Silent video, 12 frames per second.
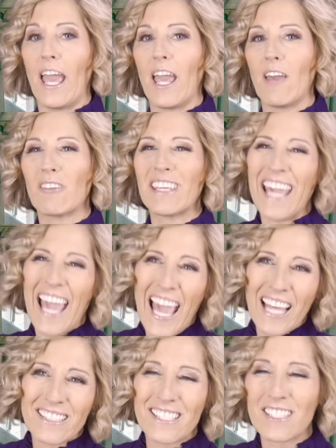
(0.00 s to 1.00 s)

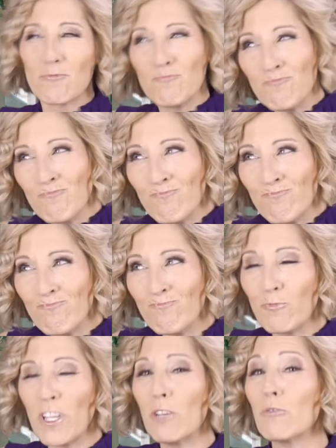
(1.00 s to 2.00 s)
Cats, we
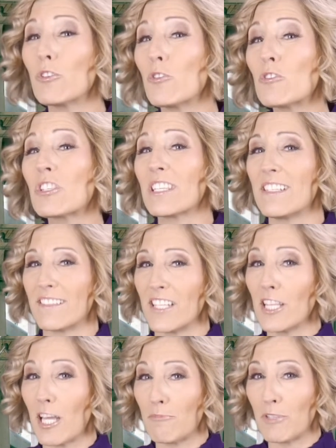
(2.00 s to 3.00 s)
don't usually see
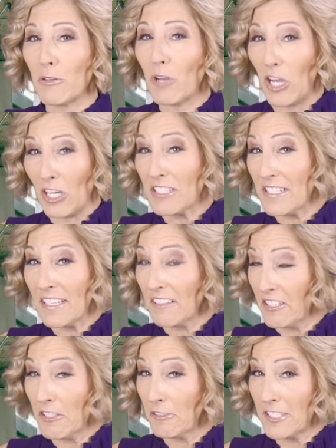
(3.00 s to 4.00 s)
lepto causing
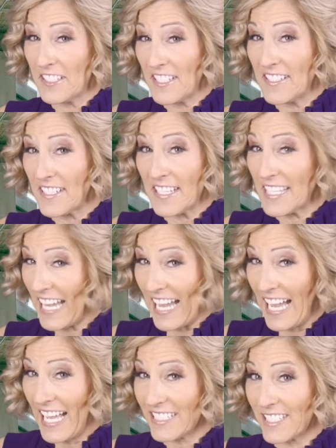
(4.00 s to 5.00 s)
clinical disease in
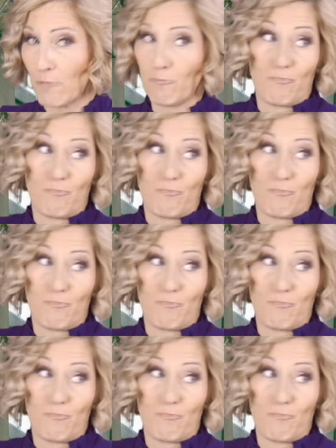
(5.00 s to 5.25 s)
cats.